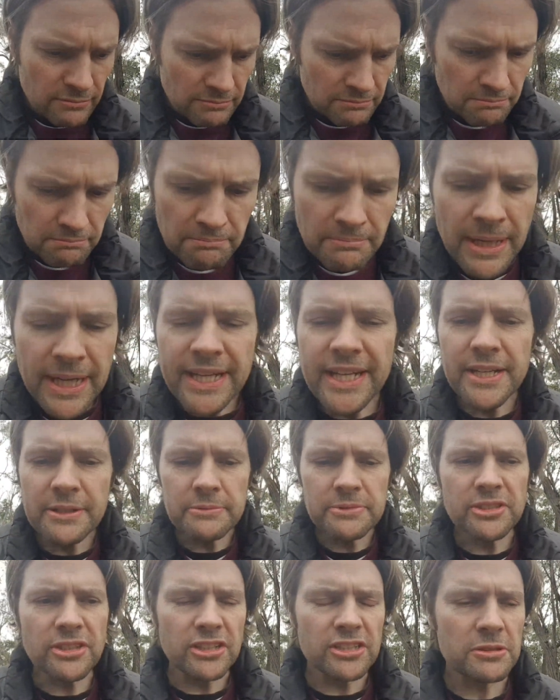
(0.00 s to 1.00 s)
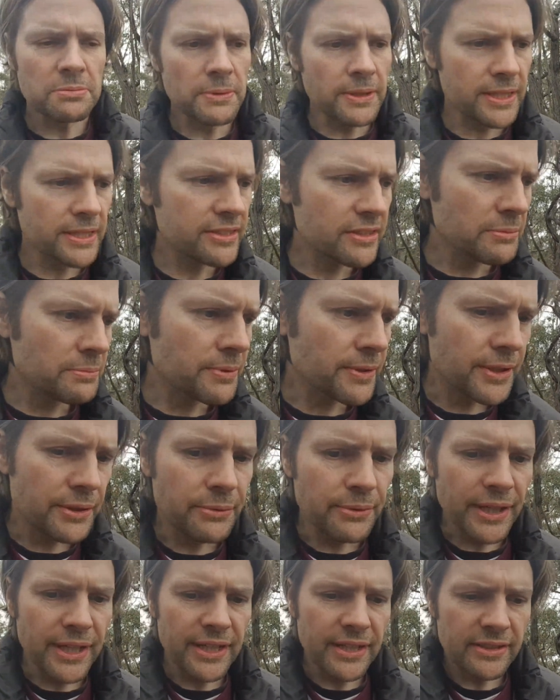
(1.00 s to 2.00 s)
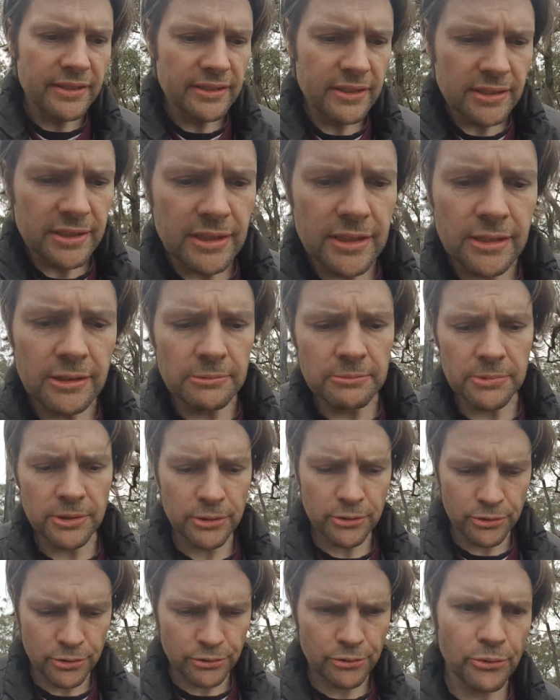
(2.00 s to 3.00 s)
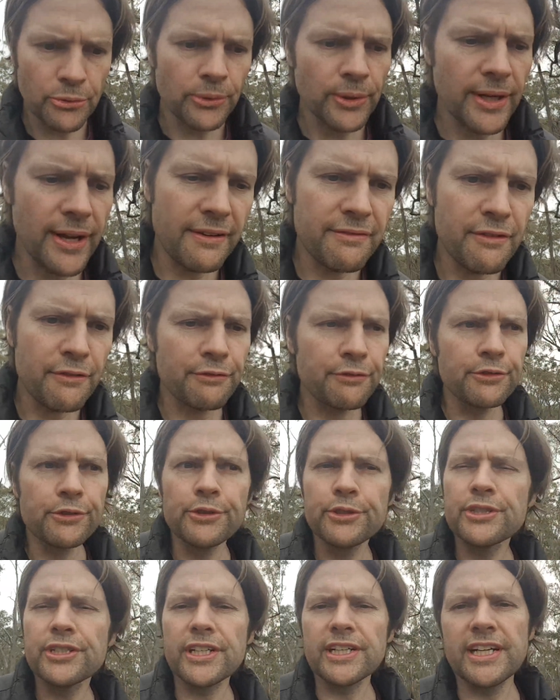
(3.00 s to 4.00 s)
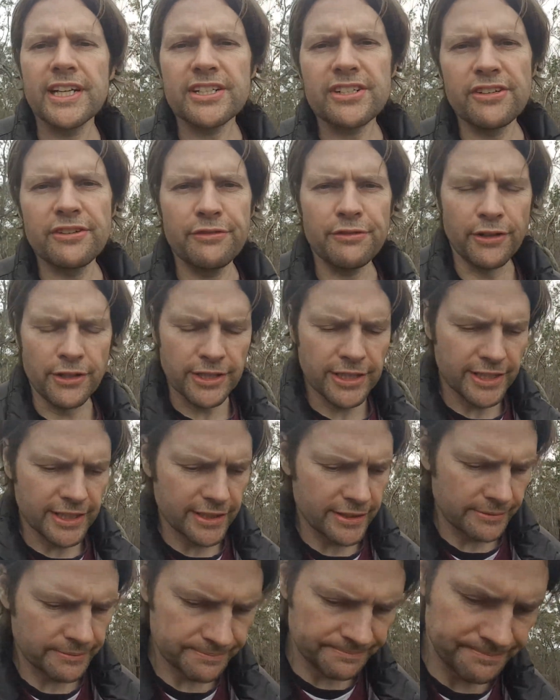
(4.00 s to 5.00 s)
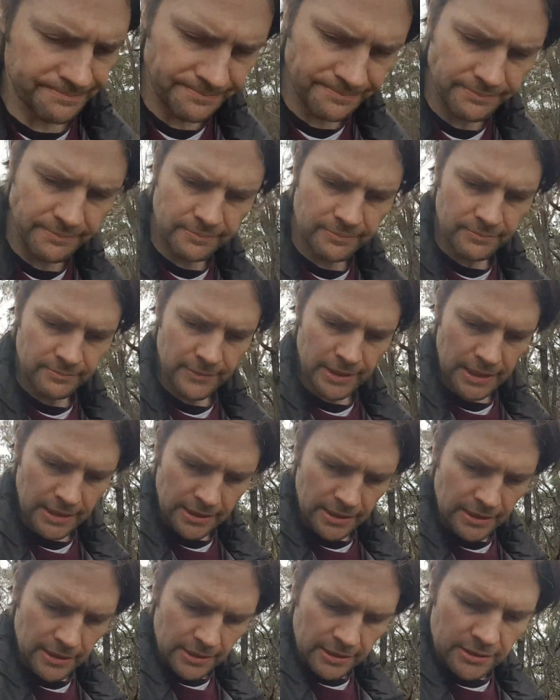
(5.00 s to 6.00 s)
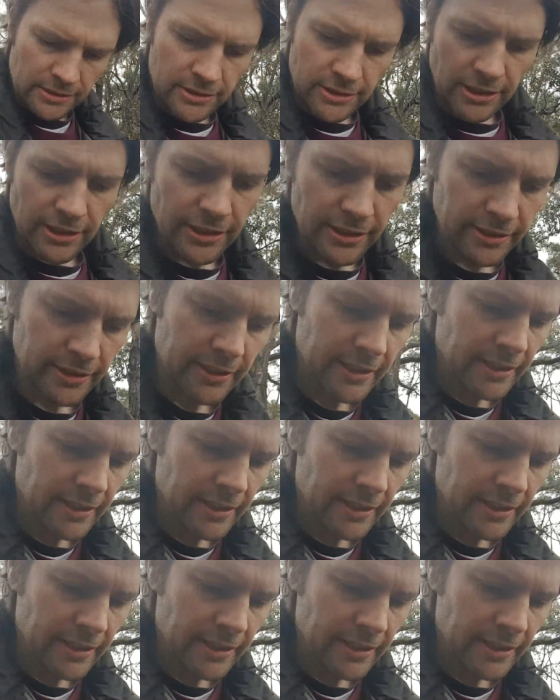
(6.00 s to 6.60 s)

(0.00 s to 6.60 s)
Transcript: medium-sized plants are pretty rare. I'm not too sure what other food you can actually find here. So